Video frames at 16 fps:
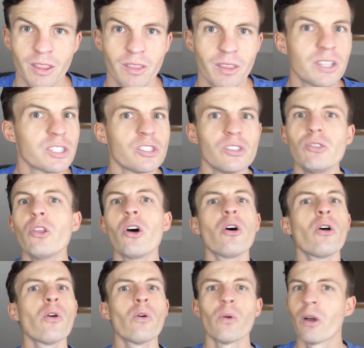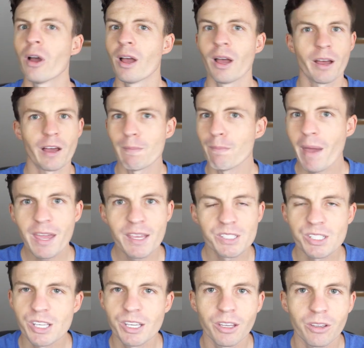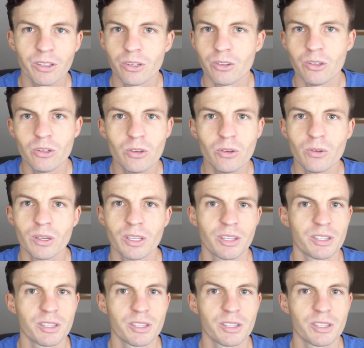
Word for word: There's no amazing new